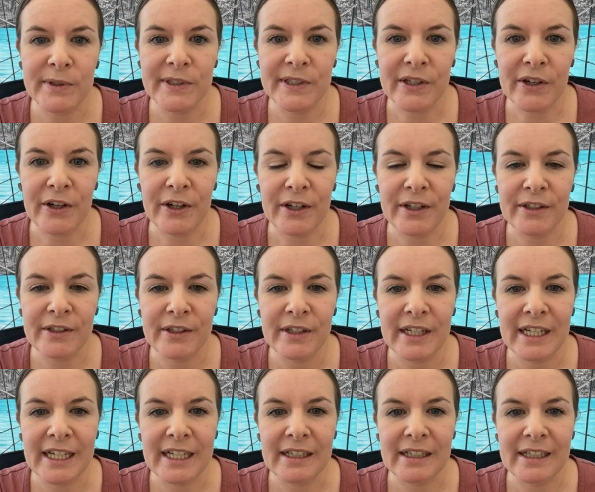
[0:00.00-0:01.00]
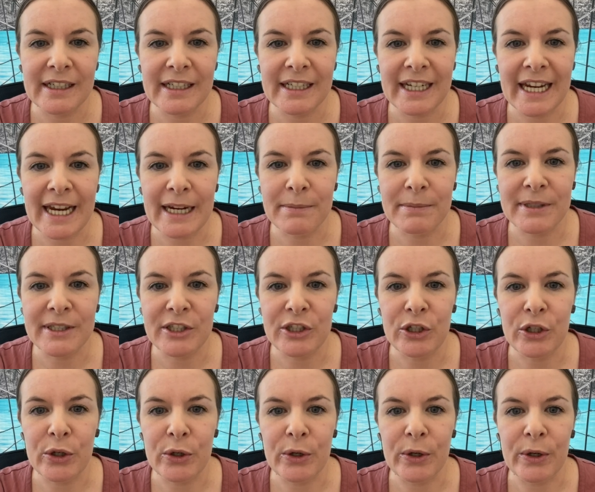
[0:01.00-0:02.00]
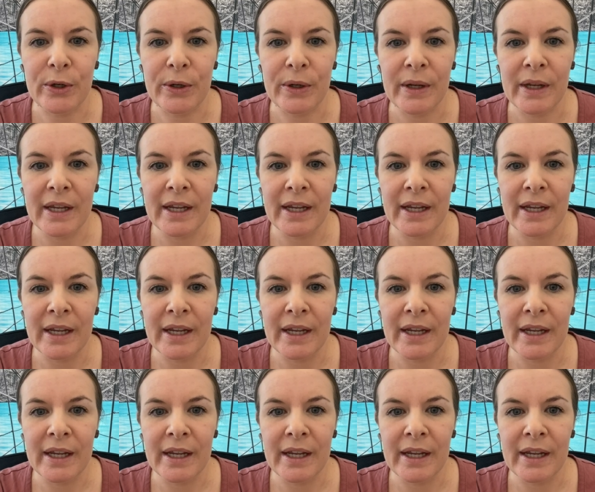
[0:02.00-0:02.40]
So it keeps you